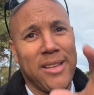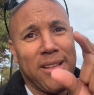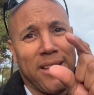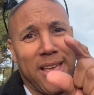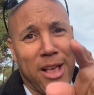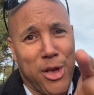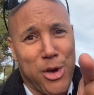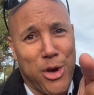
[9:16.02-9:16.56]

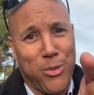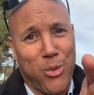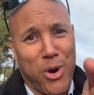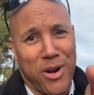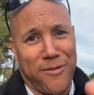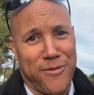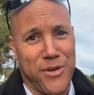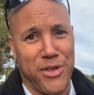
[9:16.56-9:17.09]
It could work
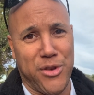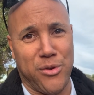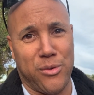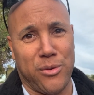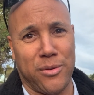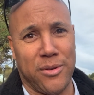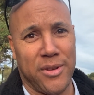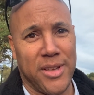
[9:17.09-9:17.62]
for you.
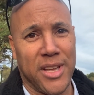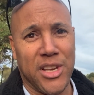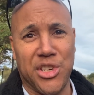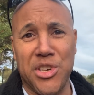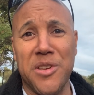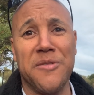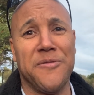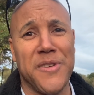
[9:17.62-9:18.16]

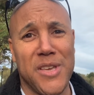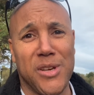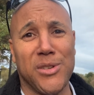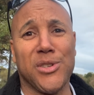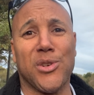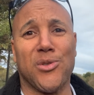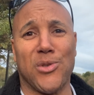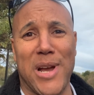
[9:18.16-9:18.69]
She
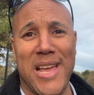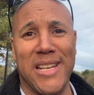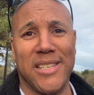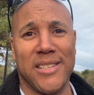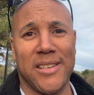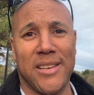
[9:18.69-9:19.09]
feels great.